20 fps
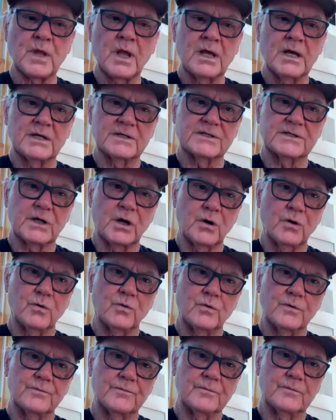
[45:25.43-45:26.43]

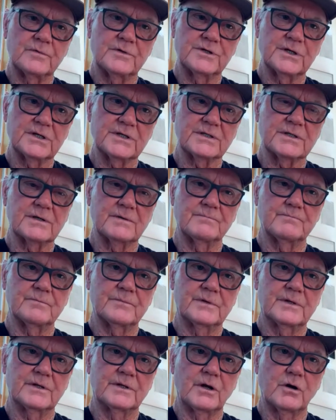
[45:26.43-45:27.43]
so just
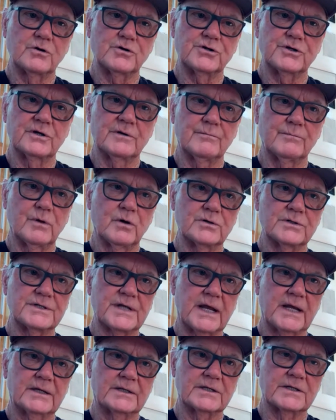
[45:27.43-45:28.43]
the notion of
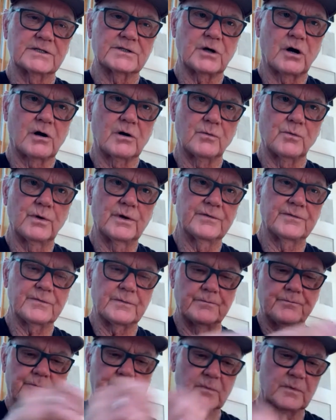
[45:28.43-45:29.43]
mosaic to start with,
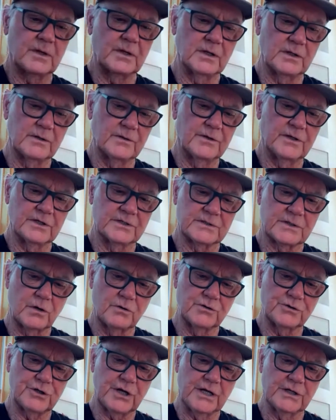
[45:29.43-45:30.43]
the
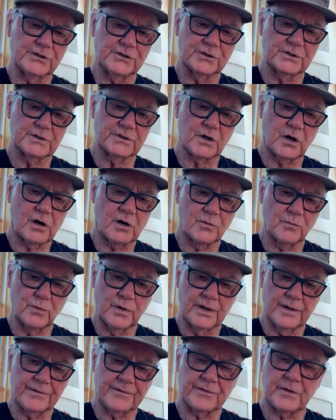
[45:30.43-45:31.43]
associations are
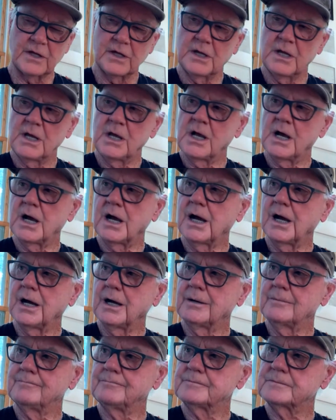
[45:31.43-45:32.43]
with
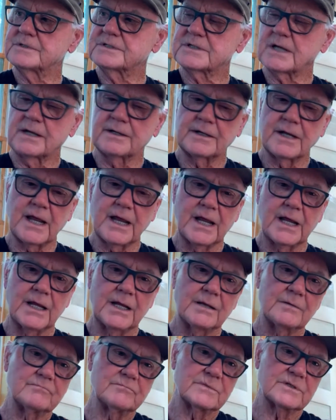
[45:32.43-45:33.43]

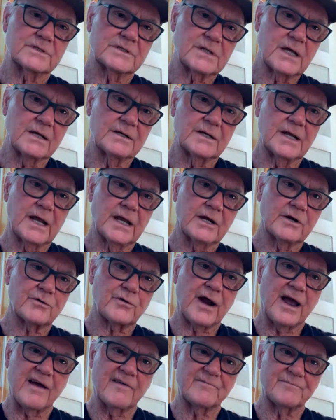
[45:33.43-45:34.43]
Sunday
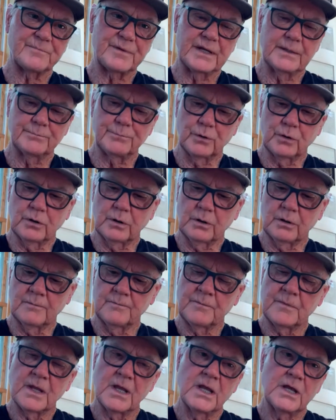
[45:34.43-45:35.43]
craft people.
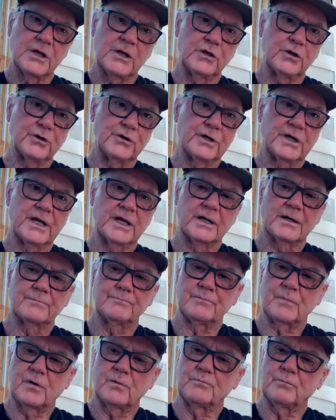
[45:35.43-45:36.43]
You get a
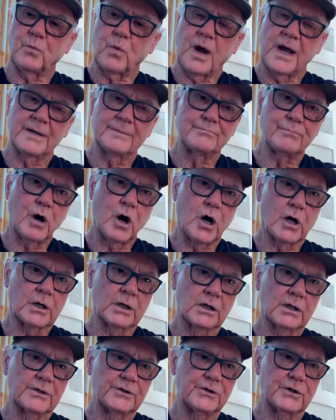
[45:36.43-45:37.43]
wine
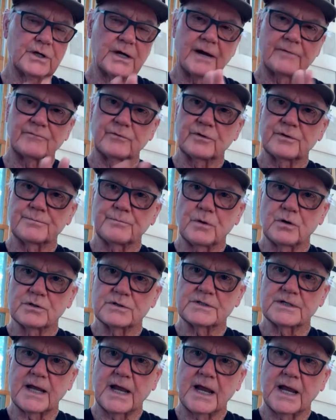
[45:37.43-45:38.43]
bottle and you cover with
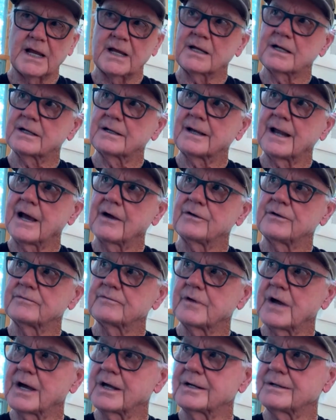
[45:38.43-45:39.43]
mosaic, and now you've
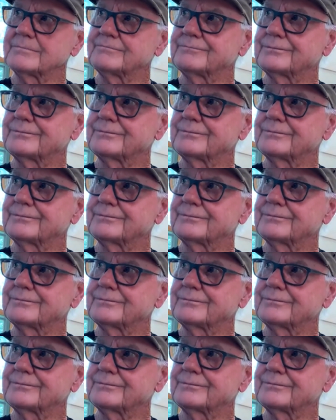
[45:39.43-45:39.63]
got a